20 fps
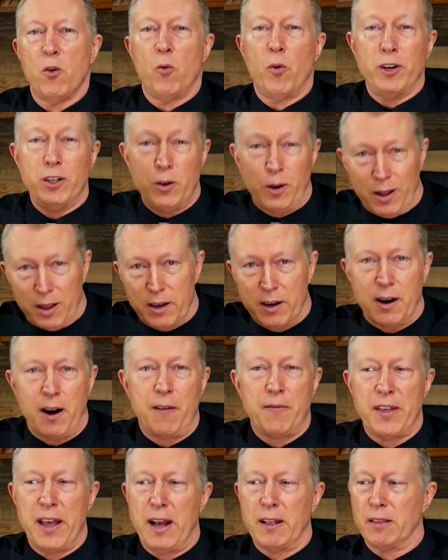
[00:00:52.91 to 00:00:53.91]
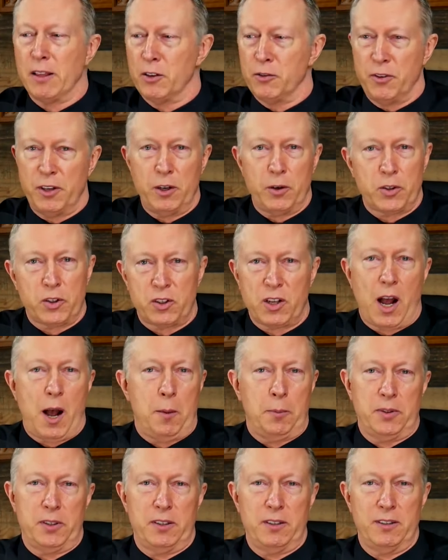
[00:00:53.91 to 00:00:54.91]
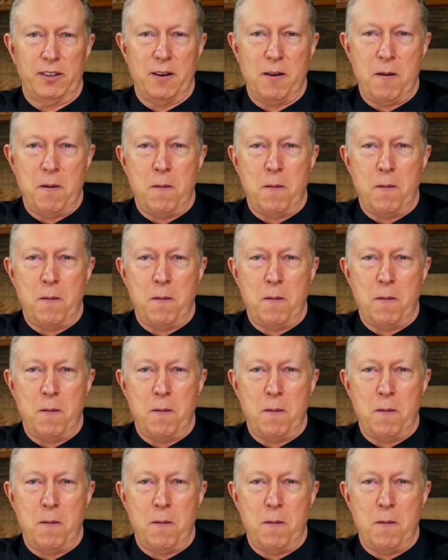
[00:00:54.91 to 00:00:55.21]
When you click on that, this video stops.